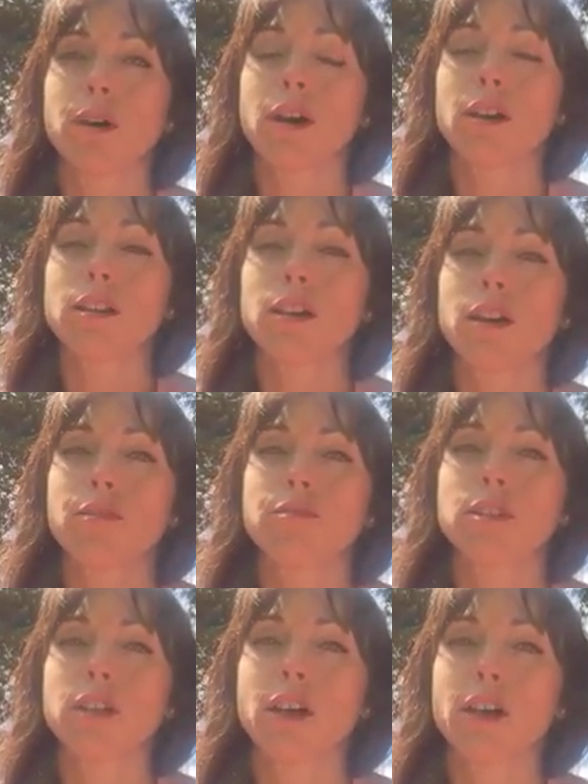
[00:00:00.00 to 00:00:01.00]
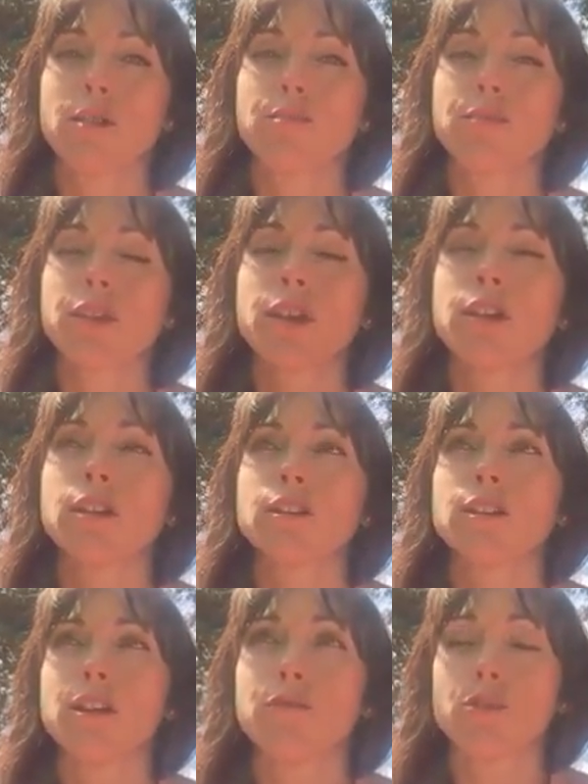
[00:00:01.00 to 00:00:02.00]
by the FDA.
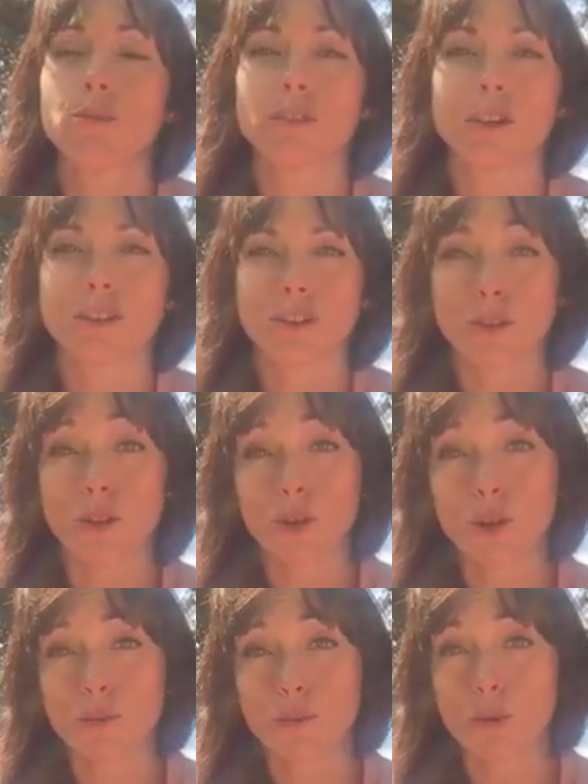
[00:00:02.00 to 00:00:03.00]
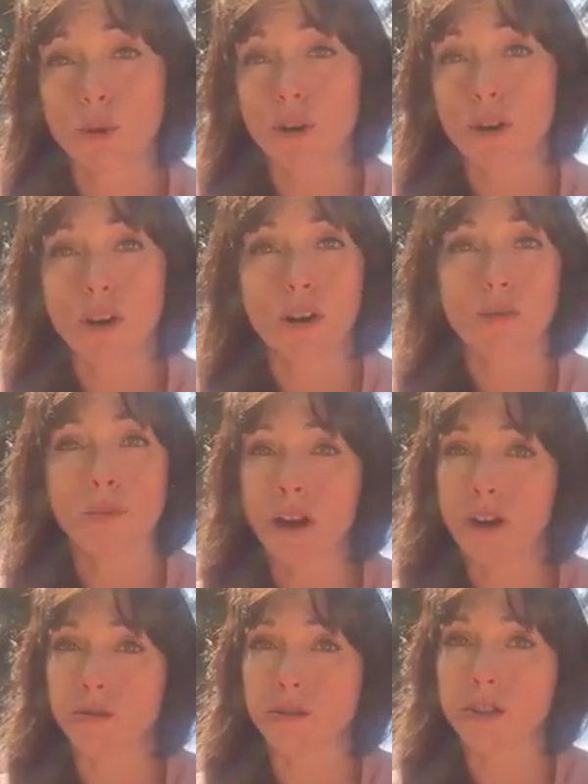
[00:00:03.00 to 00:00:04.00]
If you would like to learn more
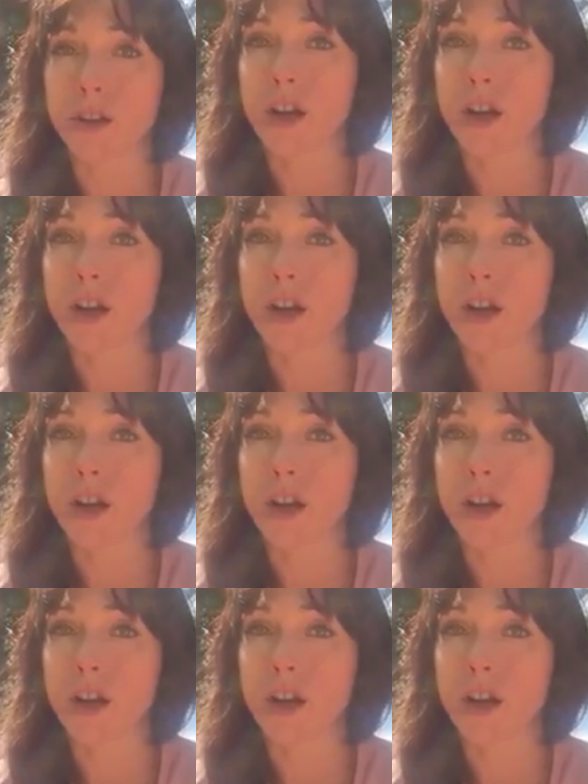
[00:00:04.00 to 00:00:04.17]
about